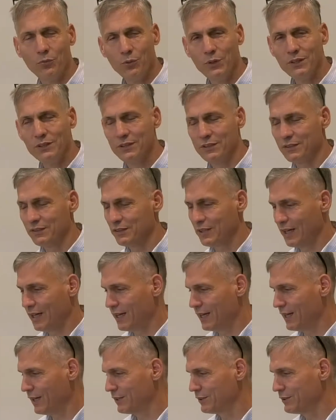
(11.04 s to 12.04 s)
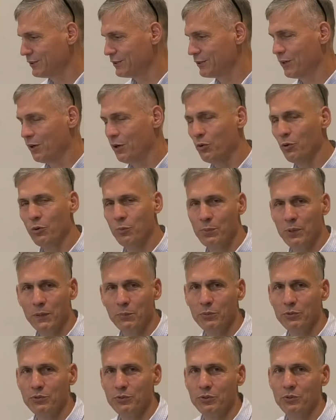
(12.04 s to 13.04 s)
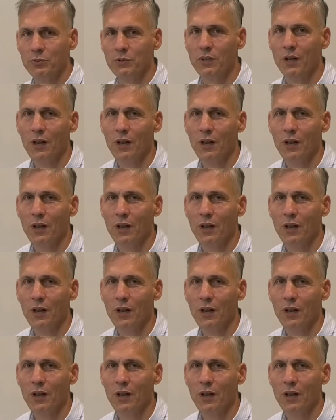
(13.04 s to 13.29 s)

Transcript: We just had a slew of people do